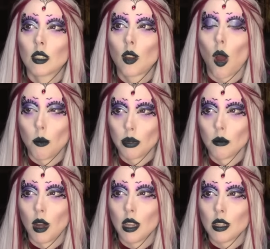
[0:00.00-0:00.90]

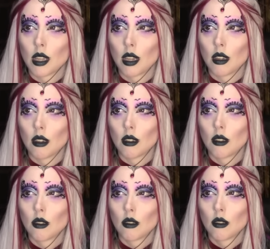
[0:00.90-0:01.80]
compromising,
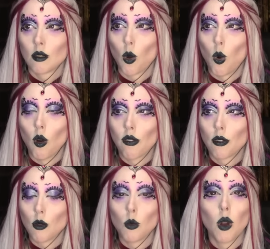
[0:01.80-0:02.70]

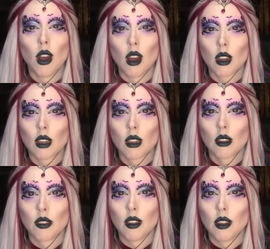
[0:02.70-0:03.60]
awful work
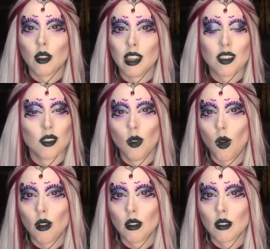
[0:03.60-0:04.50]
that is
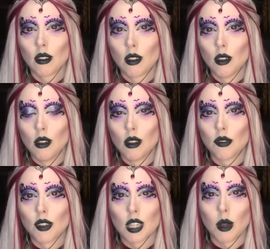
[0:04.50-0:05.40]
not good
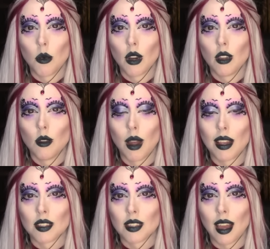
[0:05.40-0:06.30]
for someone who
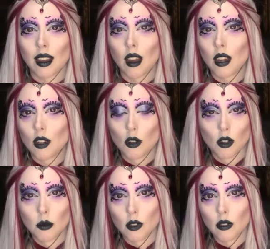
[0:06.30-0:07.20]
has that kind of
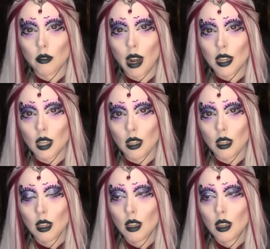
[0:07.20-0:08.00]
trauma already.